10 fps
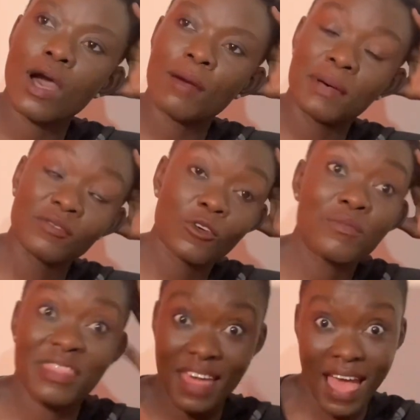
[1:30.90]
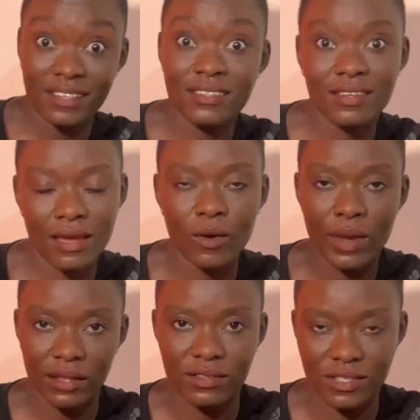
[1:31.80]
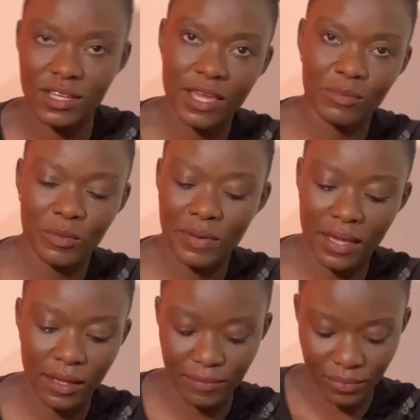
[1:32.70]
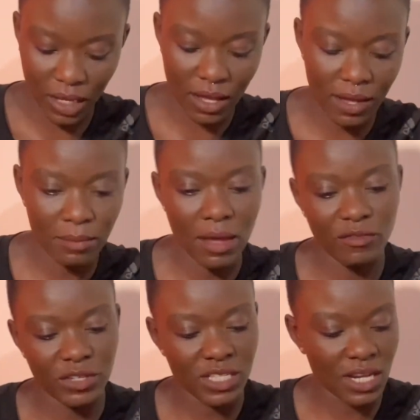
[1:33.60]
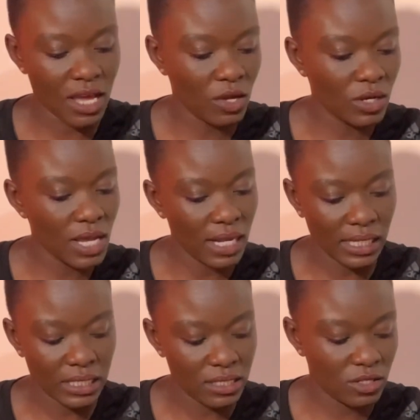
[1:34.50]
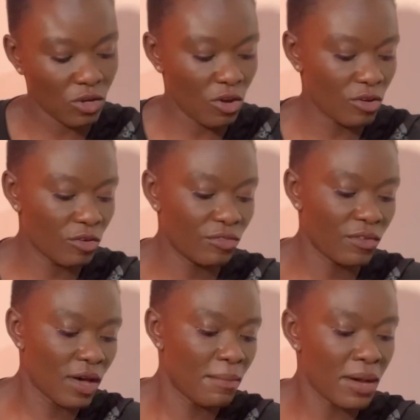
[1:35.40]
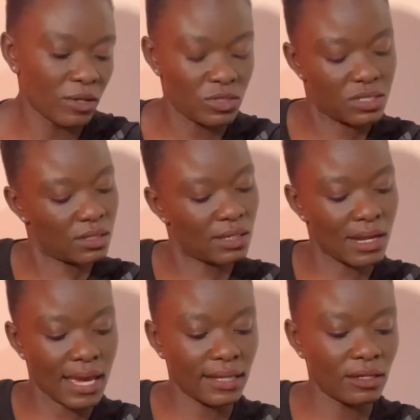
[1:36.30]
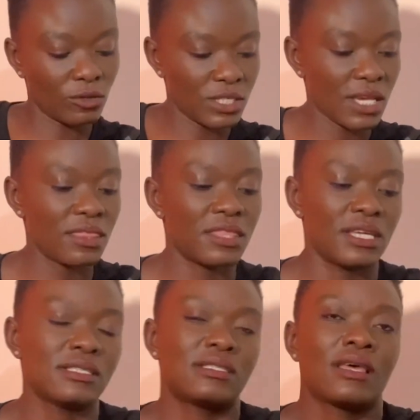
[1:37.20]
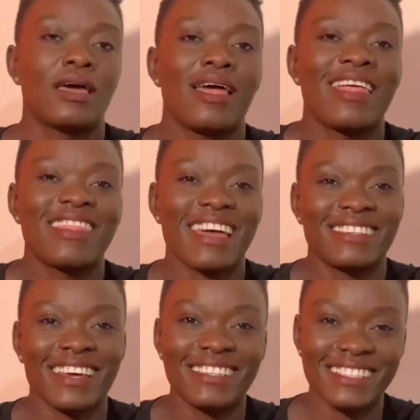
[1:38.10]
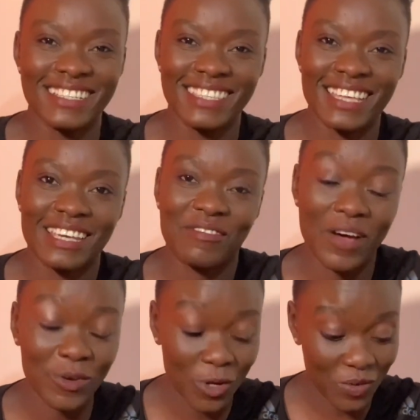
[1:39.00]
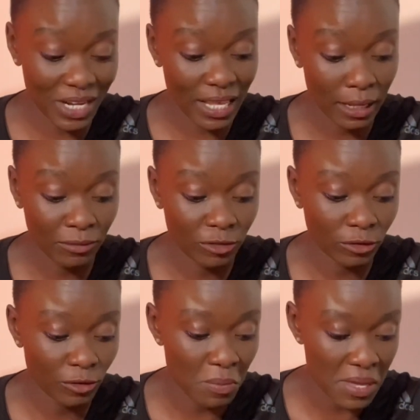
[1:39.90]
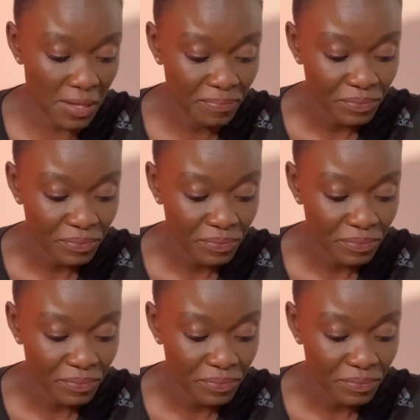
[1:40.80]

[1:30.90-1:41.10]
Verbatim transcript: apart from that, how else did I prepare? Um, I've written down a list of about nine or 10 things that I did that I found were really helpful for me.